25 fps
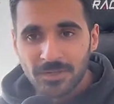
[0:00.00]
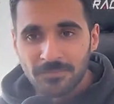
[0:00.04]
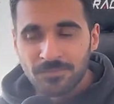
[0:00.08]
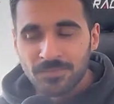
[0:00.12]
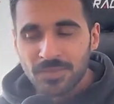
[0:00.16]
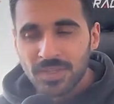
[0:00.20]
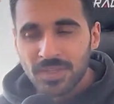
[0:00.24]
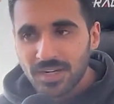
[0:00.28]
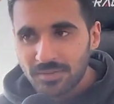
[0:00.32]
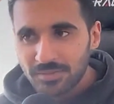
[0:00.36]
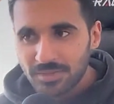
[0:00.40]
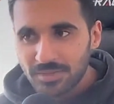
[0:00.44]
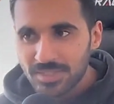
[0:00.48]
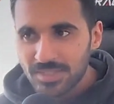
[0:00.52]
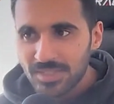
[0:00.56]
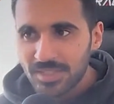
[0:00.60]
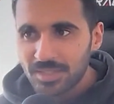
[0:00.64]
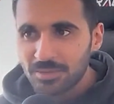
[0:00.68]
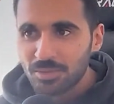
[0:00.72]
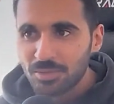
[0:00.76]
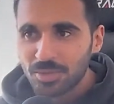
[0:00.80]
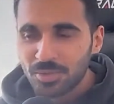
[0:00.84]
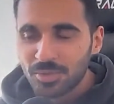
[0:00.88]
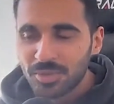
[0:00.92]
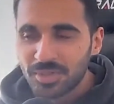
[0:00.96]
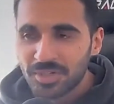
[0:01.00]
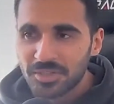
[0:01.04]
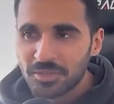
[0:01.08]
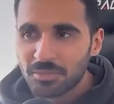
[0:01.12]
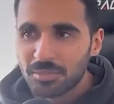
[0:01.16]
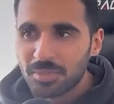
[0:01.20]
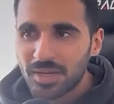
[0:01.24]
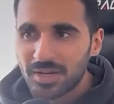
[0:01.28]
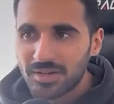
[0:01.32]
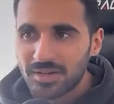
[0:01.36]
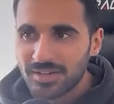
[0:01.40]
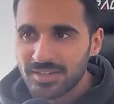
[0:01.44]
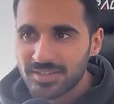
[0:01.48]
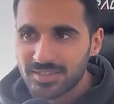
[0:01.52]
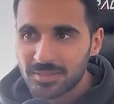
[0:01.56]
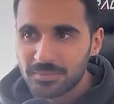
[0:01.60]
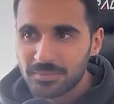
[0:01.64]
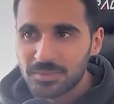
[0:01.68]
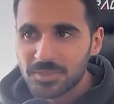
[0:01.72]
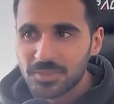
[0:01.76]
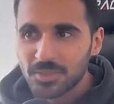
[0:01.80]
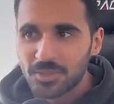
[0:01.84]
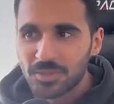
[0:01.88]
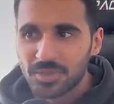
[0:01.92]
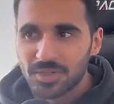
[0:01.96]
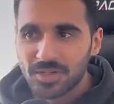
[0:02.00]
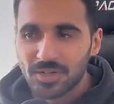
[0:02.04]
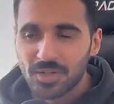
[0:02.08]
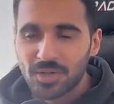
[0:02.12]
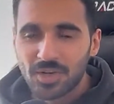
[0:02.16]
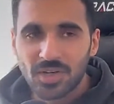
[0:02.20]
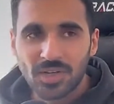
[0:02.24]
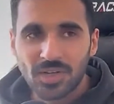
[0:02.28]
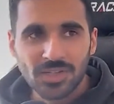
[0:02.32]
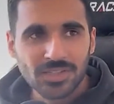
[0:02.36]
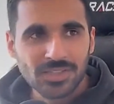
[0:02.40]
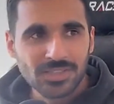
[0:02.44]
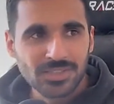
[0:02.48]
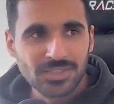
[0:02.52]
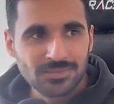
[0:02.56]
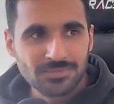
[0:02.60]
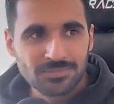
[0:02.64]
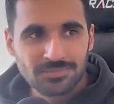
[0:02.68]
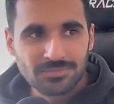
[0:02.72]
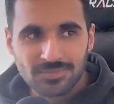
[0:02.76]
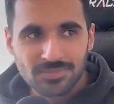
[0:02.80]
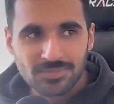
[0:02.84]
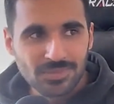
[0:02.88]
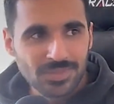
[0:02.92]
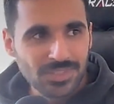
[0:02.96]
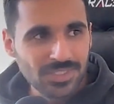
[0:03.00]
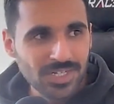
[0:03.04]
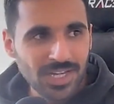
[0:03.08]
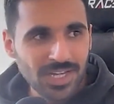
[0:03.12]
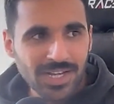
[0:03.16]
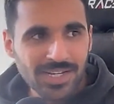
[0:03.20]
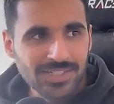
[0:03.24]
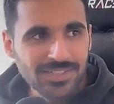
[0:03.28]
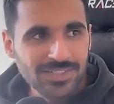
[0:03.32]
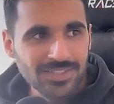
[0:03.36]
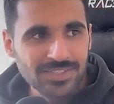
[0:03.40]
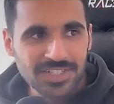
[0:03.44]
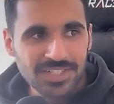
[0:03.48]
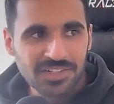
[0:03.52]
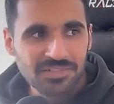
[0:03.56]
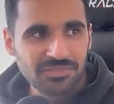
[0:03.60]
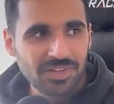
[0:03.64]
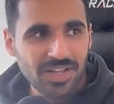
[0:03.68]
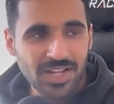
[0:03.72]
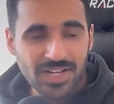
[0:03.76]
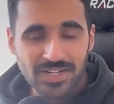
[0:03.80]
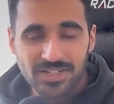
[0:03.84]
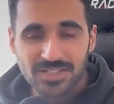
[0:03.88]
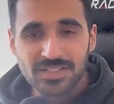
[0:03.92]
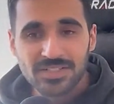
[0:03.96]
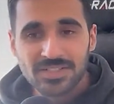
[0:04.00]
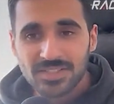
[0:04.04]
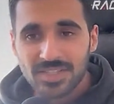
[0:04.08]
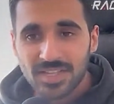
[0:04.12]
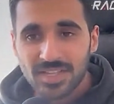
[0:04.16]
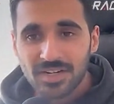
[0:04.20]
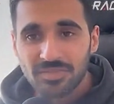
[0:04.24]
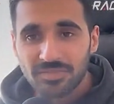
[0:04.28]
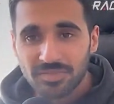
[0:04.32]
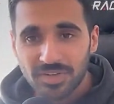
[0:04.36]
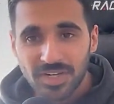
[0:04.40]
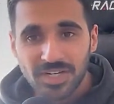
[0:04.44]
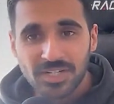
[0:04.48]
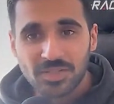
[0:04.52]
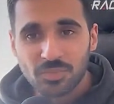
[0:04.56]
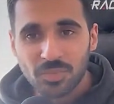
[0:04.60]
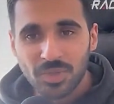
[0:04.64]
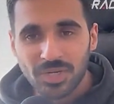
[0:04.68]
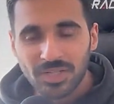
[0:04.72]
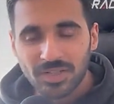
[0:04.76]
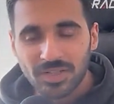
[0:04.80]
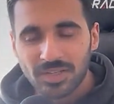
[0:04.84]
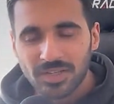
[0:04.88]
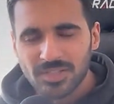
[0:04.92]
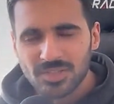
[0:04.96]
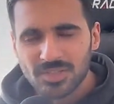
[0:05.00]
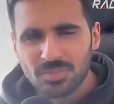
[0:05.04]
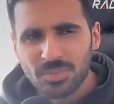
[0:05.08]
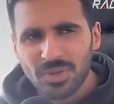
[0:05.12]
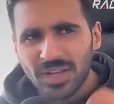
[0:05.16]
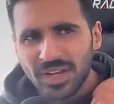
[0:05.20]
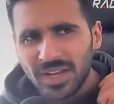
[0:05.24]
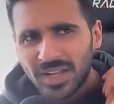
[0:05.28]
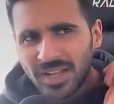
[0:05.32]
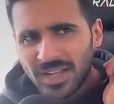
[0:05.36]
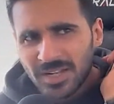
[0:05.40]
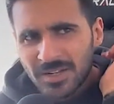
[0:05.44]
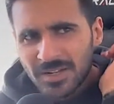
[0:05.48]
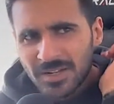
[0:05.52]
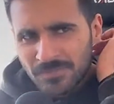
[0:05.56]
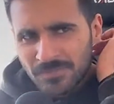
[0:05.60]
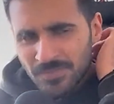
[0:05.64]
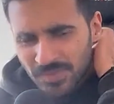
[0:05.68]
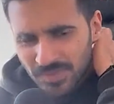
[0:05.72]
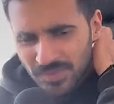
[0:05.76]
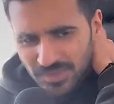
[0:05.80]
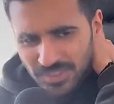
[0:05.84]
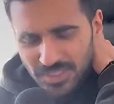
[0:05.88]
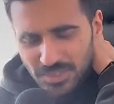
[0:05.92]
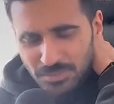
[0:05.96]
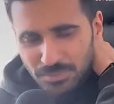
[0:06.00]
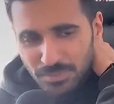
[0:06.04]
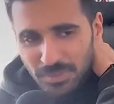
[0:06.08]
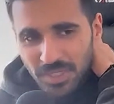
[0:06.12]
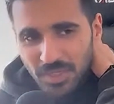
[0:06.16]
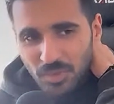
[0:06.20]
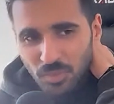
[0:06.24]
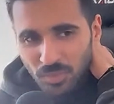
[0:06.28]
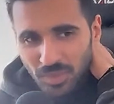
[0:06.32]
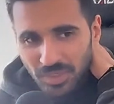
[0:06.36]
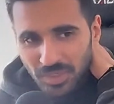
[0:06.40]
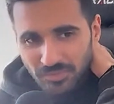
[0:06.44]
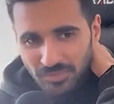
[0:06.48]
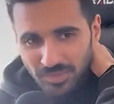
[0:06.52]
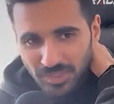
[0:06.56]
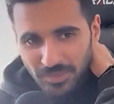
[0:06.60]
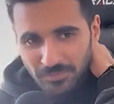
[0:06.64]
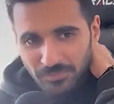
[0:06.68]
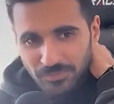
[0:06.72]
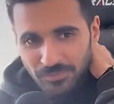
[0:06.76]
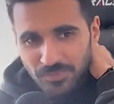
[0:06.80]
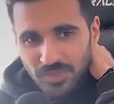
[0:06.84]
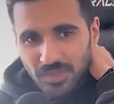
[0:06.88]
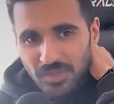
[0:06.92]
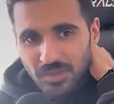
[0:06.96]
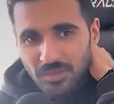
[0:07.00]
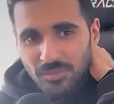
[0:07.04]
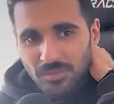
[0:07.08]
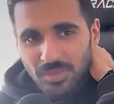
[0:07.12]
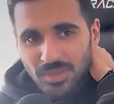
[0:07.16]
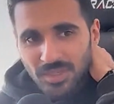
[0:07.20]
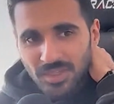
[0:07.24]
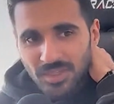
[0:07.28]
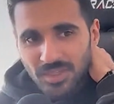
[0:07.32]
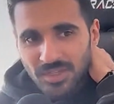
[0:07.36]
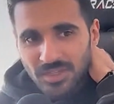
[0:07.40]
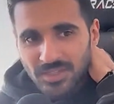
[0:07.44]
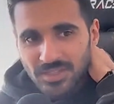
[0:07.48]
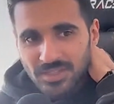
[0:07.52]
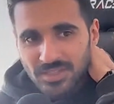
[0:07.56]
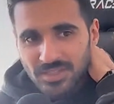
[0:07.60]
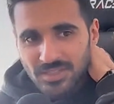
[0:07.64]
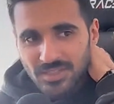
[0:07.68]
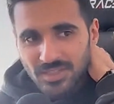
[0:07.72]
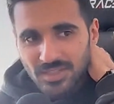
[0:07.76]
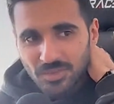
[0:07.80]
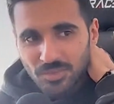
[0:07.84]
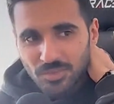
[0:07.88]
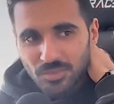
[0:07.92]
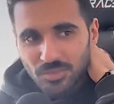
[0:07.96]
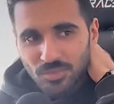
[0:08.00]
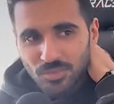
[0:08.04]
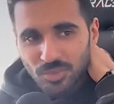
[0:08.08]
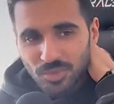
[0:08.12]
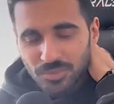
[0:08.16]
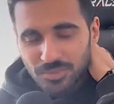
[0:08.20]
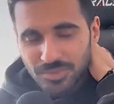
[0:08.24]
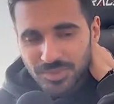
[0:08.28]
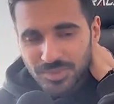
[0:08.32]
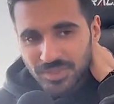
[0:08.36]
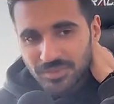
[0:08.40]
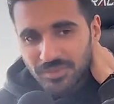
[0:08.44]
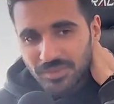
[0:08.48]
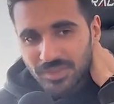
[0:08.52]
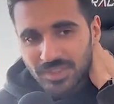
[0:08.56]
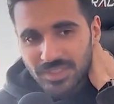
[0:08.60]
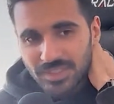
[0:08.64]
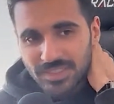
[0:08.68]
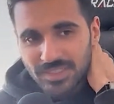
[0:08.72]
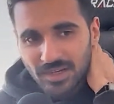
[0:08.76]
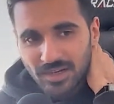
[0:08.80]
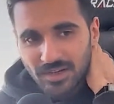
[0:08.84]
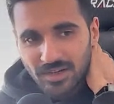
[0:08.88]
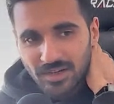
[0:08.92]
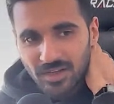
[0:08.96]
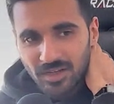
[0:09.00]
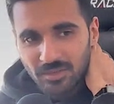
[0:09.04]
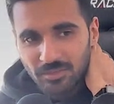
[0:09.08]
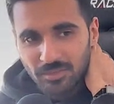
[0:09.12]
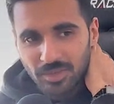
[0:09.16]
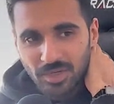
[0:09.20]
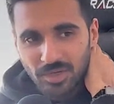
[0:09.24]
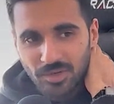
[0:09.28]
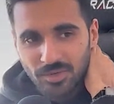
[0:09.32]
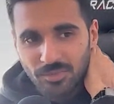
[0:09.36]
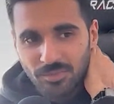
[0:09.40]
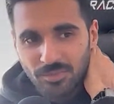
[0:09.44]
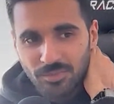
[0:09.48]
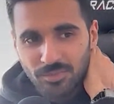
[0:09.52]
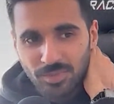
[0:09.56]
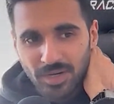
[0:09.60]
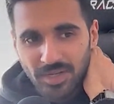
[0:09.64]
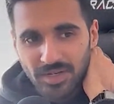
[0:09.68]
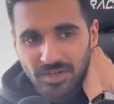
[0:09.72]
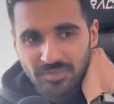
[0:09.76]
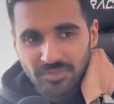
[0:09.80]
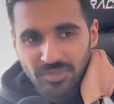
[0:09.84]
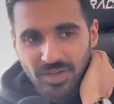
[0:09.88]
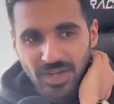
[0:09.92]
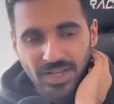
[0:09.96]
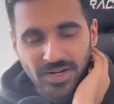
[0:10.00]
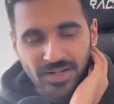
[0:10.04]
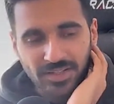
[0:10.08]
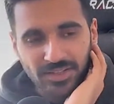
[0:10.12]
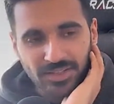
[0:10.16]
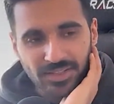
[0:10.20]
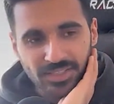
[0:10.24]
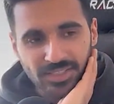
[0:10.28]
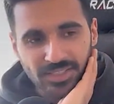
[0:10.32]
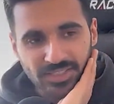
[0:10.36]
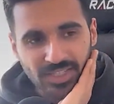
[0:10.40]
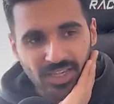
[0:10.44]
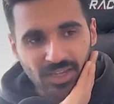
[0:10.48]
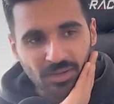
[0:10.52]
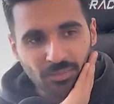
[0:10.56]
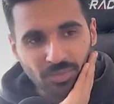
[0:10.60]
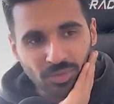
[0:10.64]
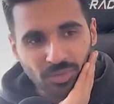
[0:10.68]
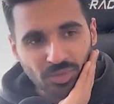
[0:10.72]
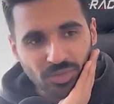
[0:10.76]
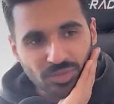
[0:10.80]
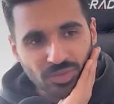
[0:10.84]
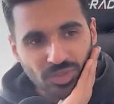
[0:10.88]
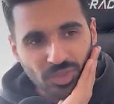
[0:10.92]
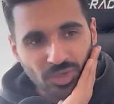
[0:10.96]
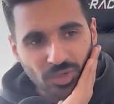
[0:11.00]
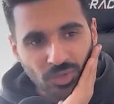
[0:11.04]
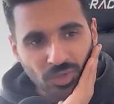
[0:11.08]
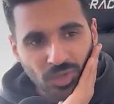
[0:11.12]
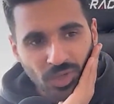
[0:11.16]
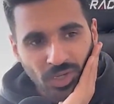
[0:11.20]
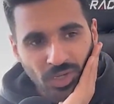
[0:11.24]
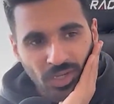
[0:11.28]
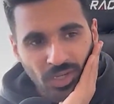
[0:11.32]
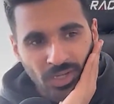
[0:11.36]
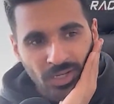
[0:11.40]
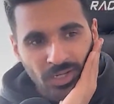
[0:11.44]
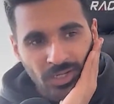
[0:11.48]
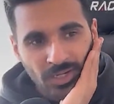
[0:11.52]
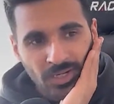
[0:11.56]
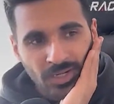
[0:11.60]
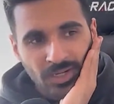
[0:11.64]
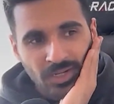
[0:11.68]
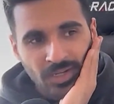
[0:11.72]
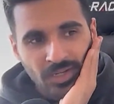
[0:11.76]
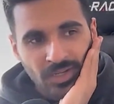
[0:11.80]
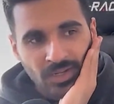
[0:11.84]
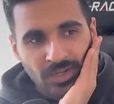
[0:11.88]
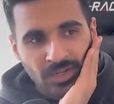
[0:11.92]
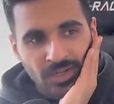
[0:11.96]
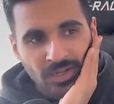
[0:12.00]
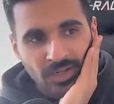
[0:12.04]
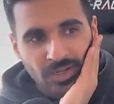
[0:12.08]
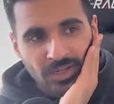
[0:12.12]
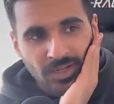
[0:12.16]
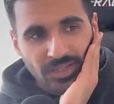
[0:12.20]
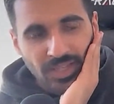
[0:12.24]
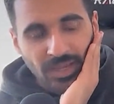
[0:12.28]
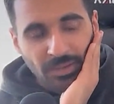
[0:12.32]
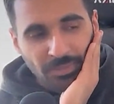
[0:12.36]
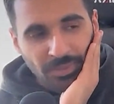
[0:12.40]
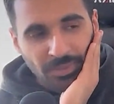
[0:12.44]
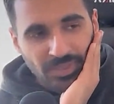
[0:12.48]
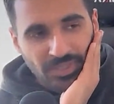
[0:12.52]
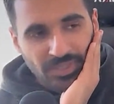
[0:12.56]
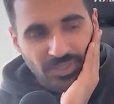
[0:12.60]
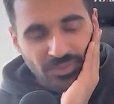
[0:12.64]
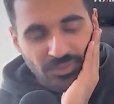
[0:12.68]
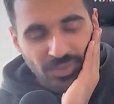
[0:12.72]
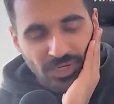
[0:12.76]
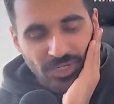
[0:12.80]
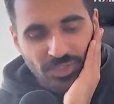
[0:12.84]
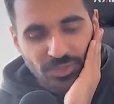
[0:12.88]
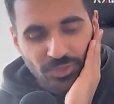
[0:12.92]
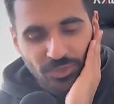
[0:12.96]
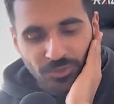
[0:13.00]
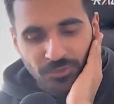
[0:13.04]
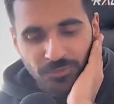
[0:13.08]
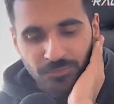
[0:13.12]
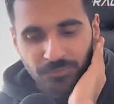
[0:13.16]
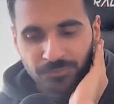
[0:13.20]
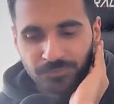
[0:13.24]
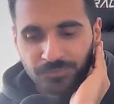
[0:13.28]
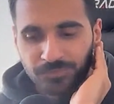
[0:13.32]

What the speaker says: And obviously we'll do another podcast episode on all the 9 to 10 factors that affect weight loss. But this being one of them, because we're specifically talking about body fat in this example. So that person, Rachel,